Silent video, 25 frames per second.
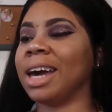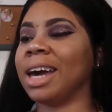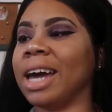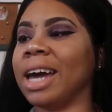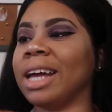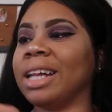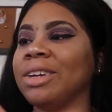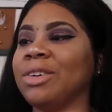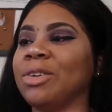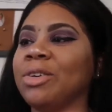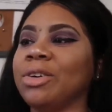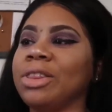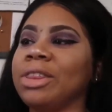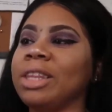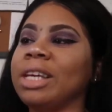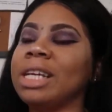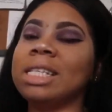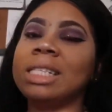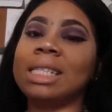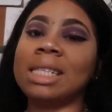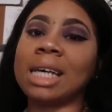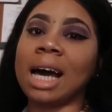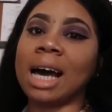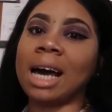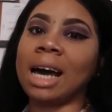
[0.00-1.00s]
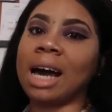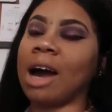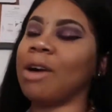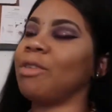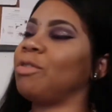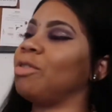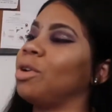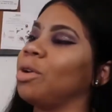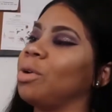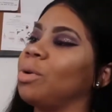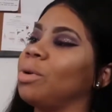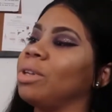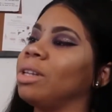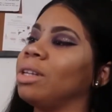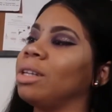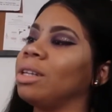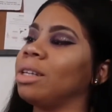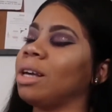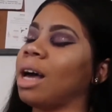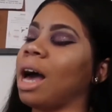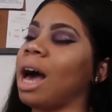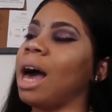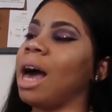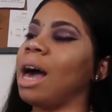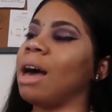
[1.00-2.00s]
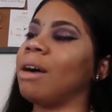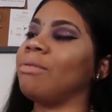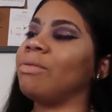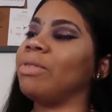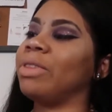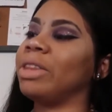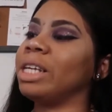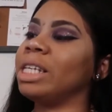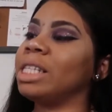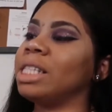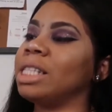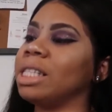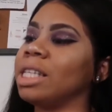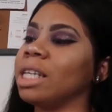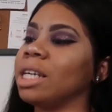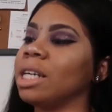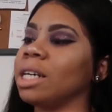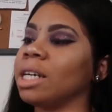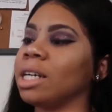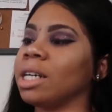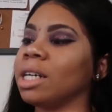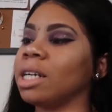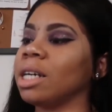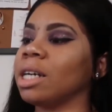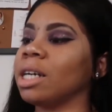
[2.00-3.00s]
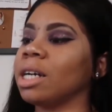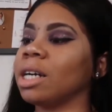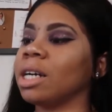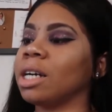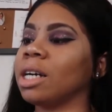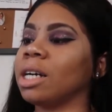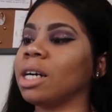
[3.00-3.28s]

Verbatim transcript: And on this side, I wrote, I have this year,